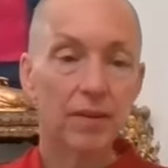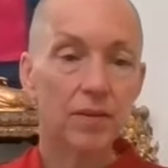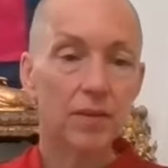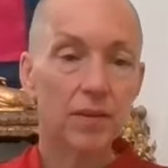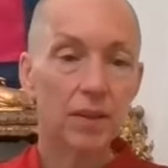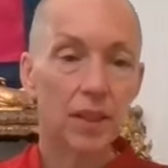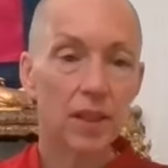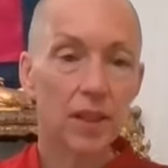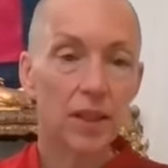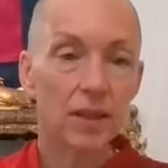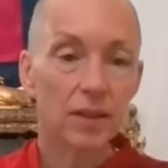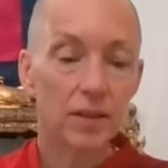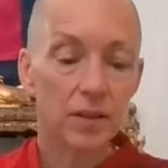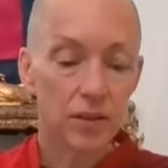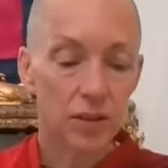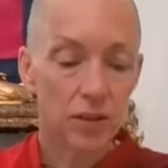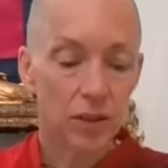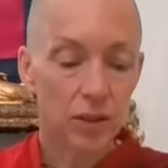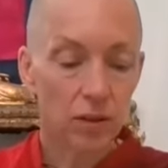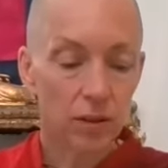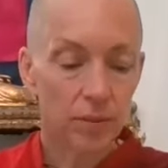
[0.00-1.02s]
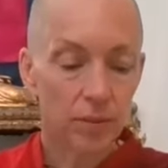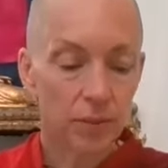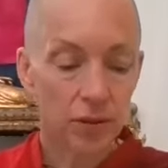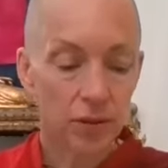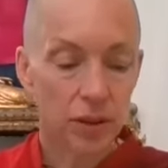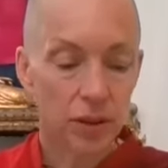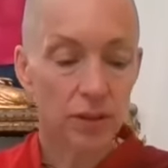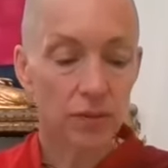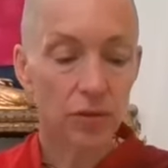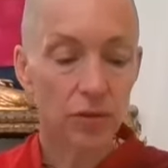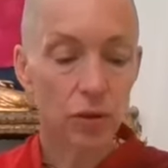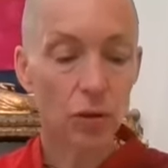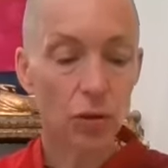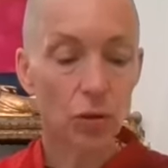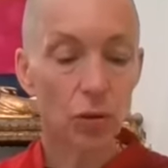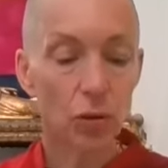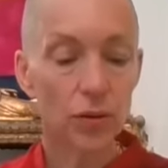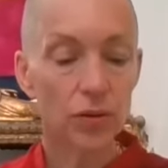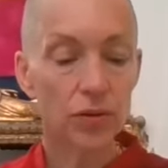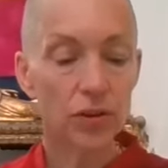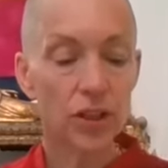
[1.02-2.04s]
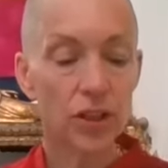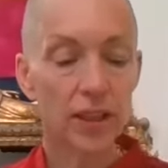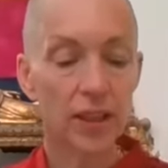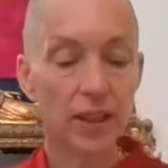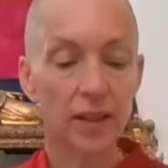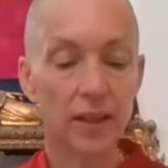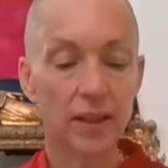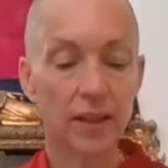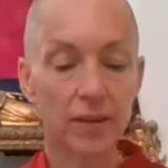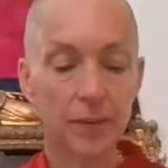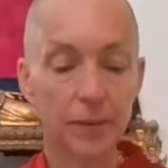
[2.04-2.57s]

Okay, so I'm going to give you a quote here.